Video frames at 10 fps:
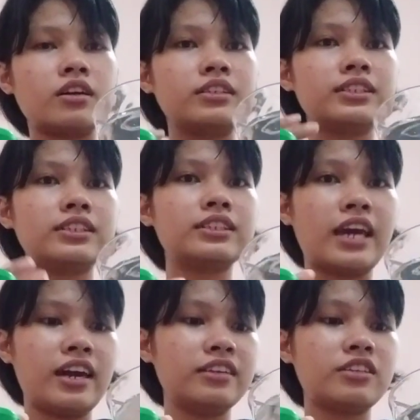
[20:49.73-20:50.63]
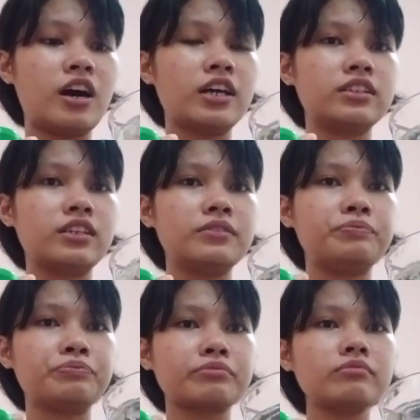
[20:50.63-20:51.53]
say that
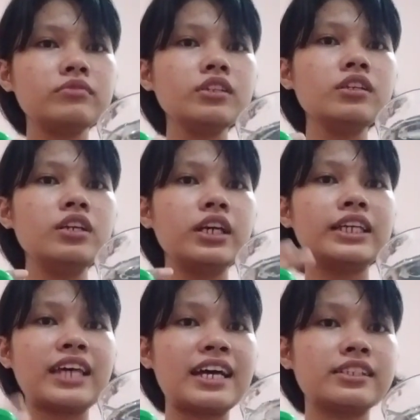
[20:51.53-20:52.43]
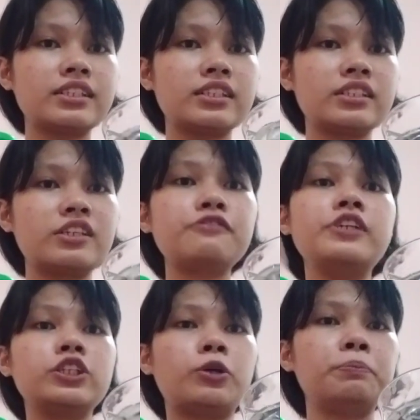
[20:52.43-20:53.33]
it has
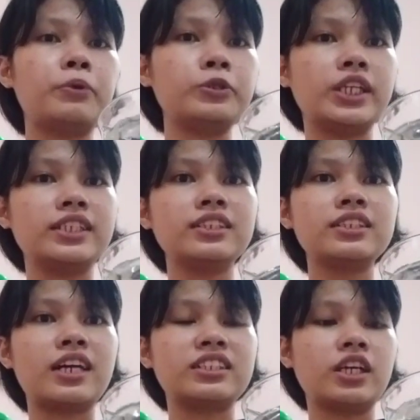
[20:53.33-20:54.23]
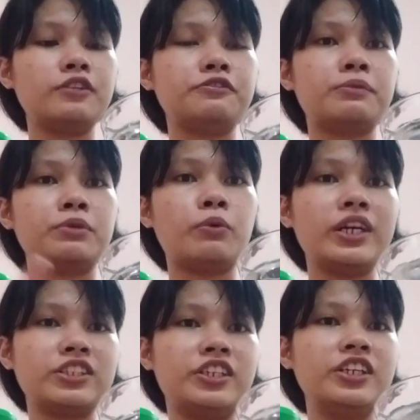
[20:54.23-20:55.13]
different components aside from the
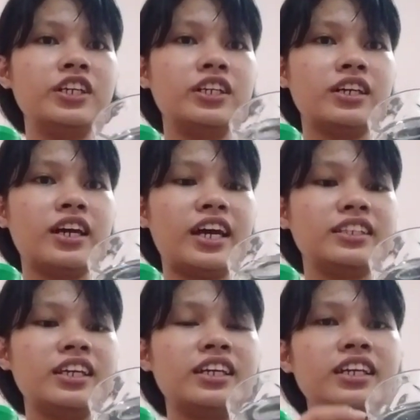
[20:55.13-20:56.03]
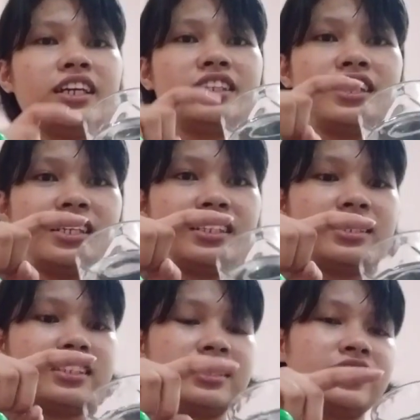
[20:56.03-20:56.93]
water, and it
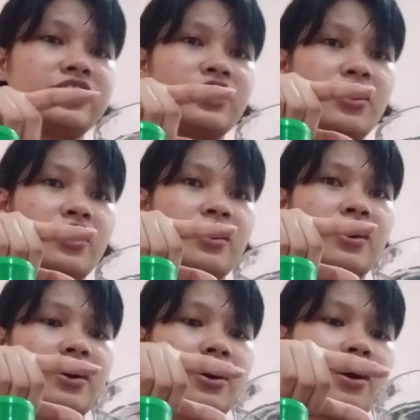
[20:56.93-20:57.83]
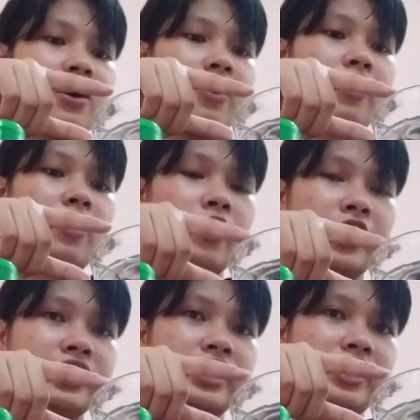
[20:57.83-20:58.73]
is
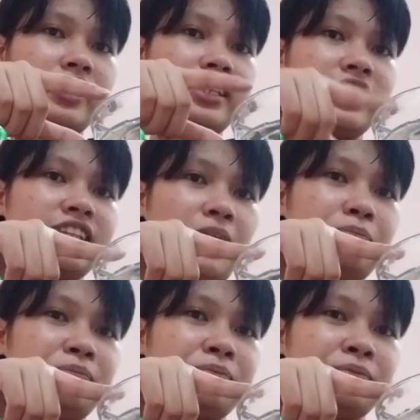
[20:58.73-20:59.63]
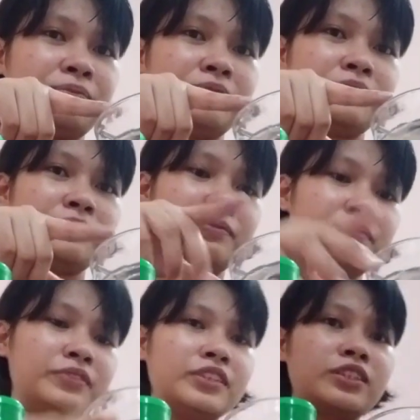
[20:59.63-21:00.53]
oil here in the top.
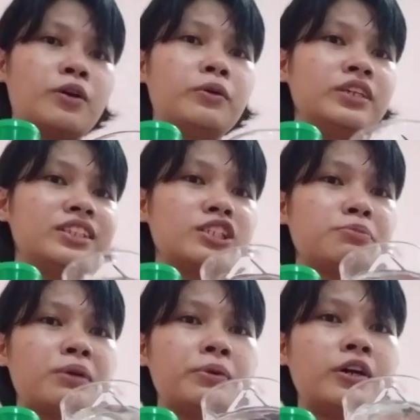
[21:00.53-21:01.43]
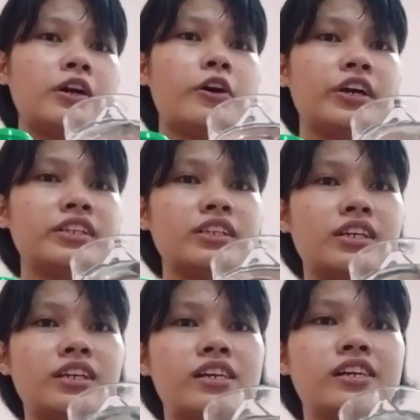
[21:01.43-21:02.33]
So this baby oil
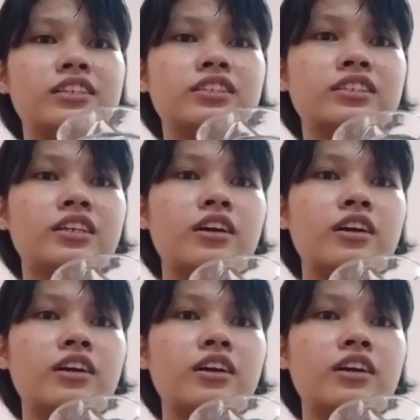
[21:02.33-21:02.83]
is